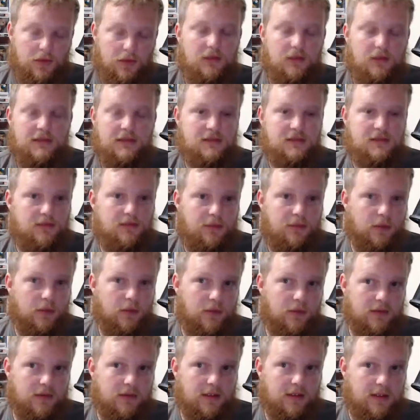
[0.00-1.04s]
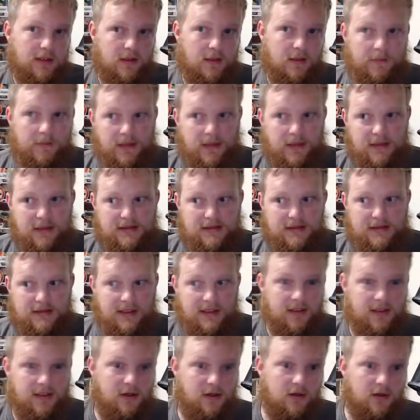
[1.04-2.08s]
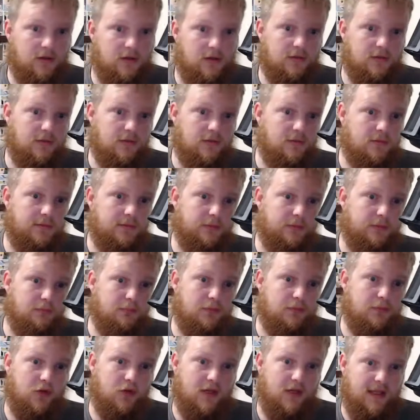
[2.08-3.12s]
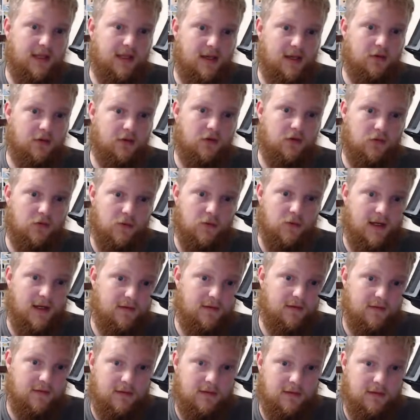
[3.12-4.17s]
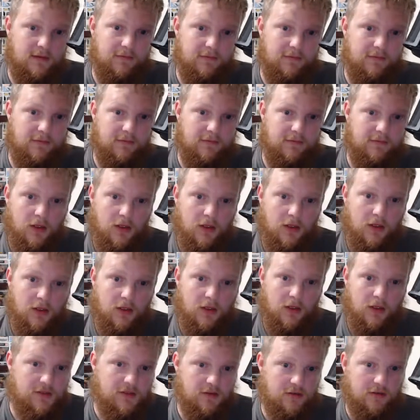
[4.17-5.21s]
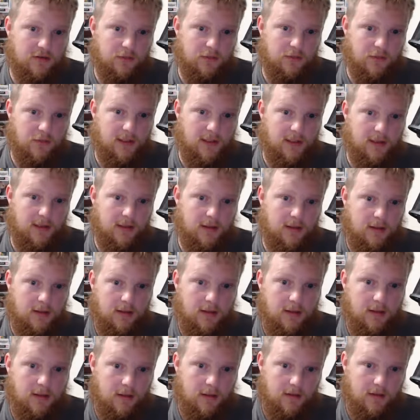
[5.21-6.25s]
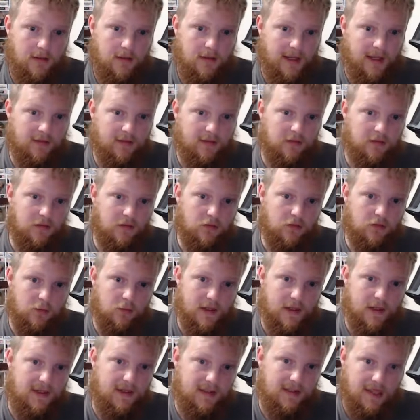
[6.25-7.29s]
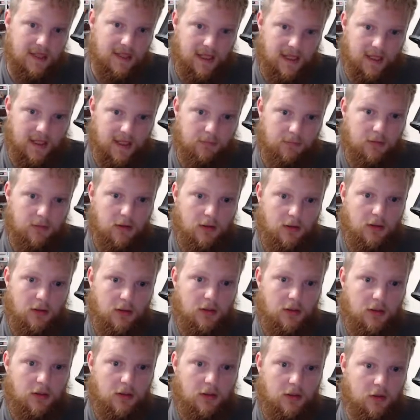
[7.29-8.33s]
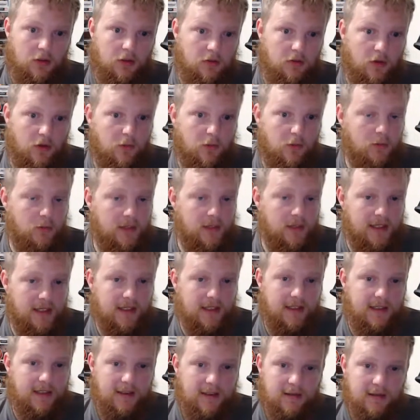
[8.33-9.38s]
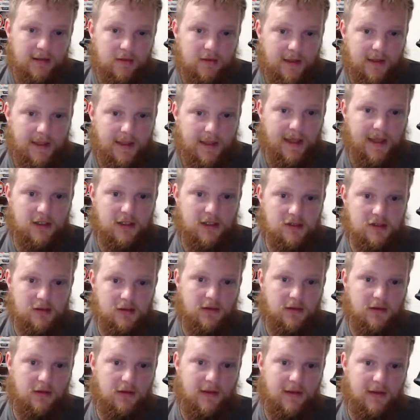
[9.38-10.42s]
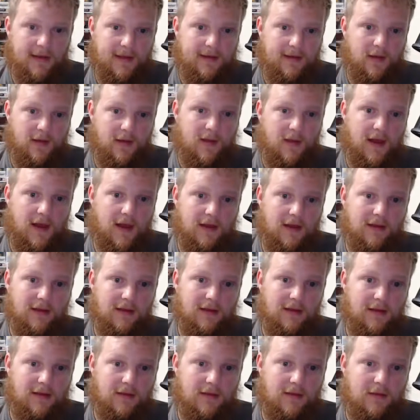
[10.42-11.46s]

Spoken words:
support the companies that are putting out great stuff like Witcher 3. That is a great game. You don't need anything extra. Like a lot of the